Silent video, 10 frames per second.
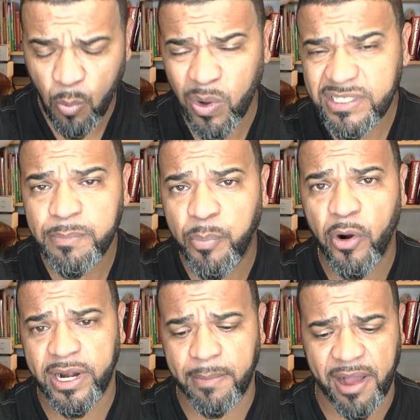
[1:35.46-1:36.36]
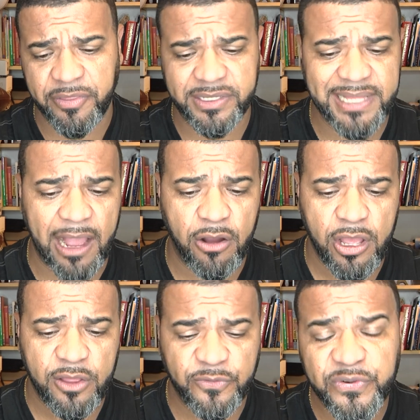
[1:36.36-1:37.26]
what's important about this? Now,
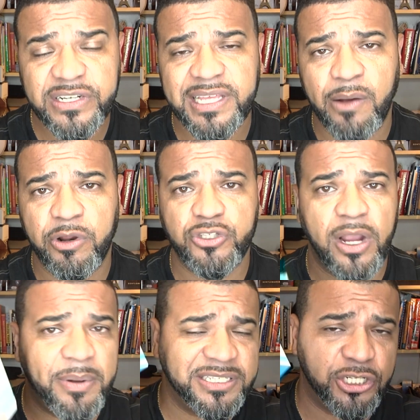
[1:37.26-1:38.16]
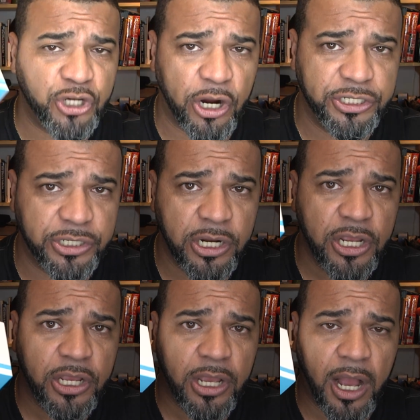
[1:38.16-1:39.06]
the first thing I want to talk about is the charger.
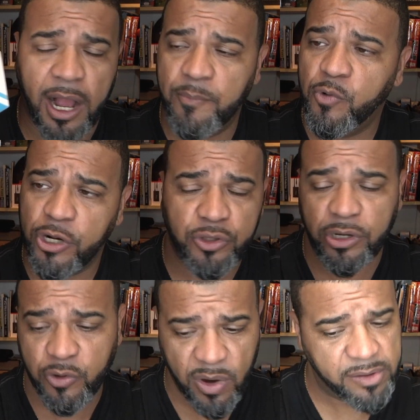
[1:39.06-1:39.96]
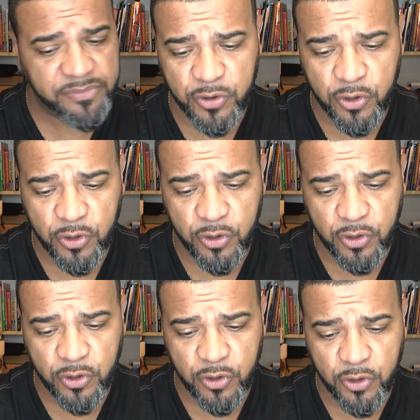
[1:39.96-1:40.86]
We're going to do a quick review of the
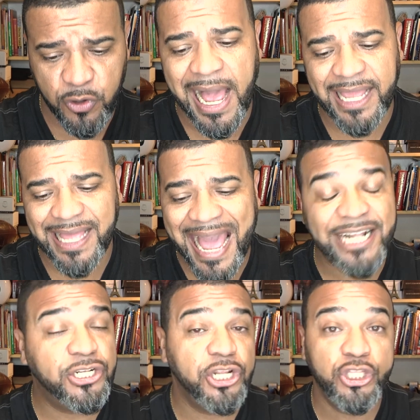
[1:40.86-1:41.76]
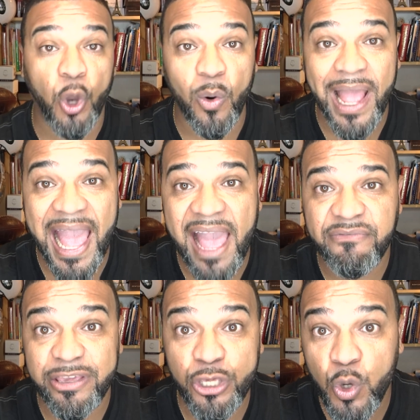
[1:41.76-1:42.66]
charger. I actually don't
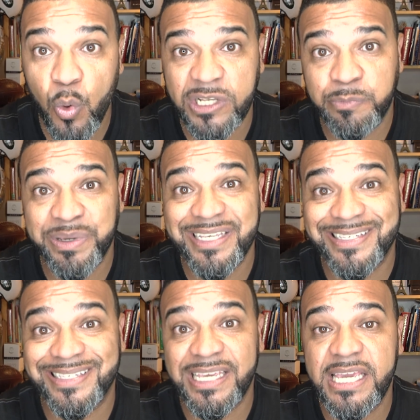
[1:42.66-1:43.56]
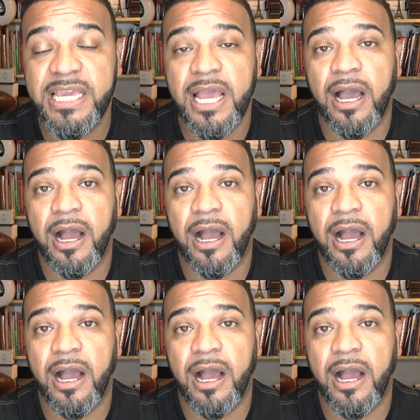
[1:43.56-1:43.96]
have a USB-C